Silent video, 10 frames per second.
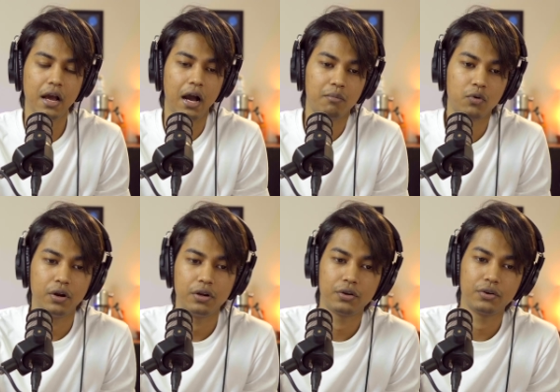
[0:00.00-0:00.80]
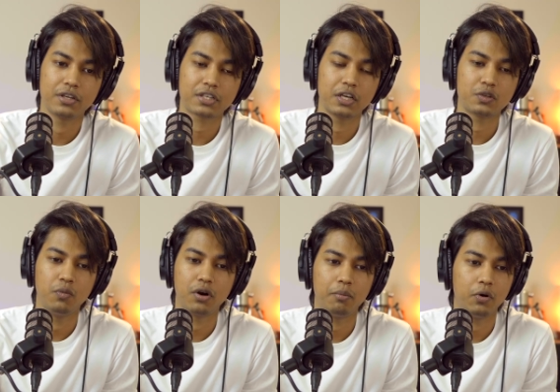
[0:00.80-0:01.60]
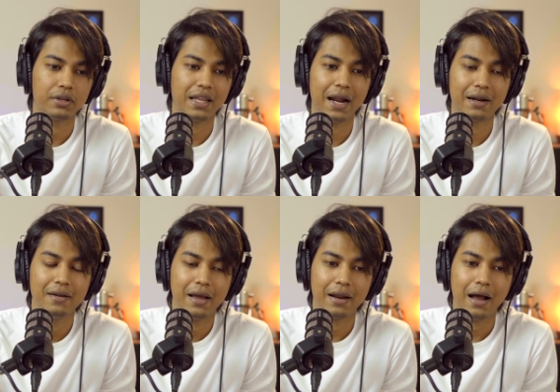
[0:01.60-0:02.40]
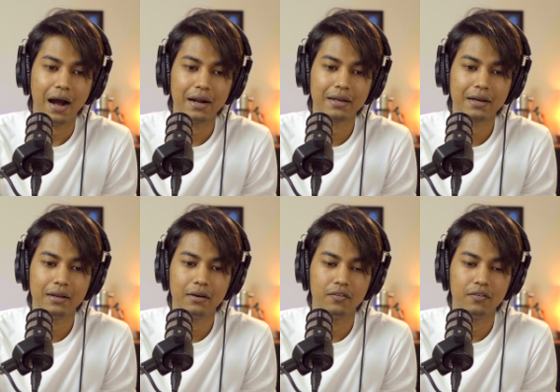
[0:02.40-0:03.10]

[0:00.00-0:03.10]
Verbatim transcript: I'm going to discuss more about that. An article